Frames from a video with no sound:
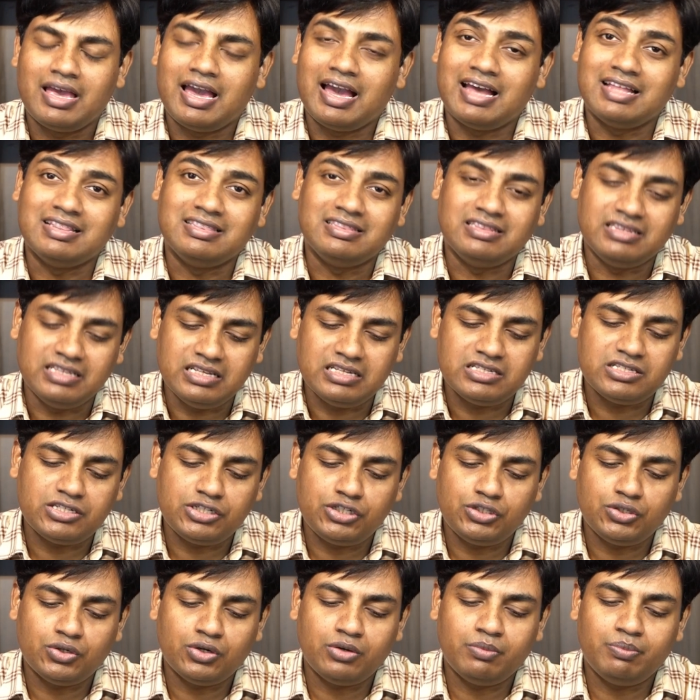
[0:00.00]
and this
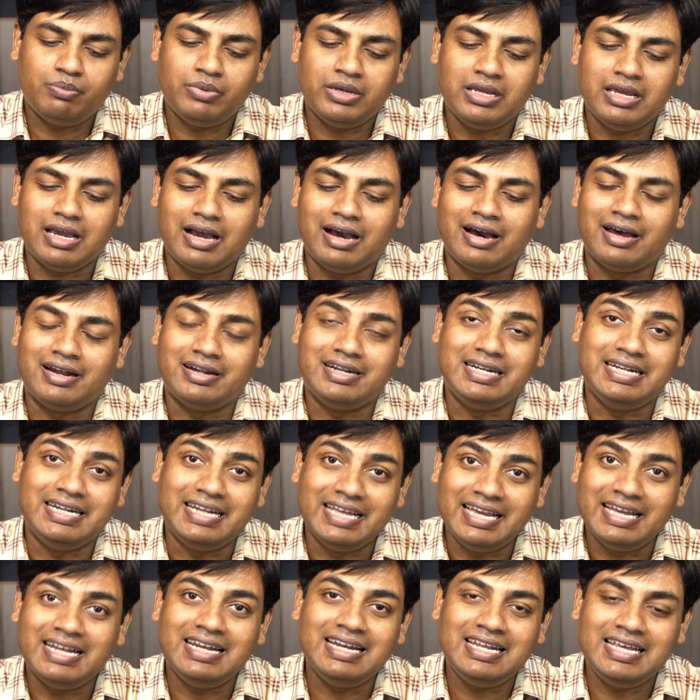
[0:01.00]
should be our
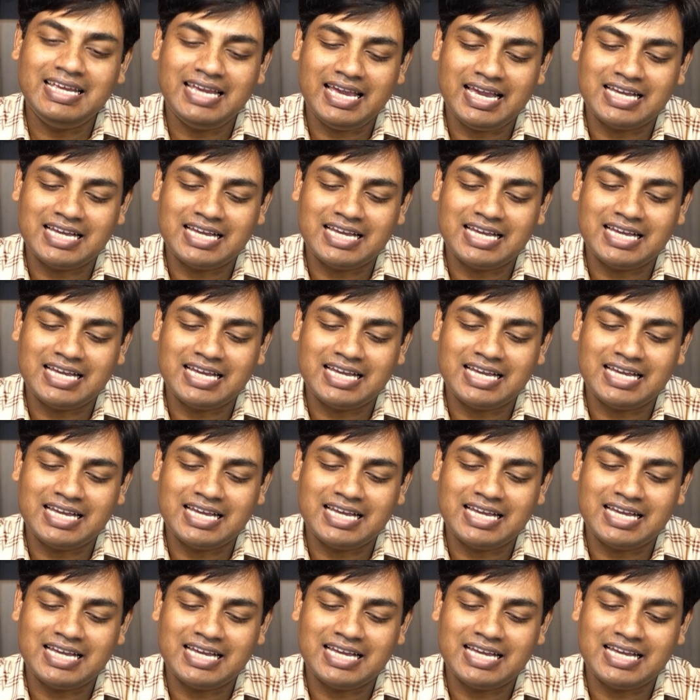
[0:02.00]
daily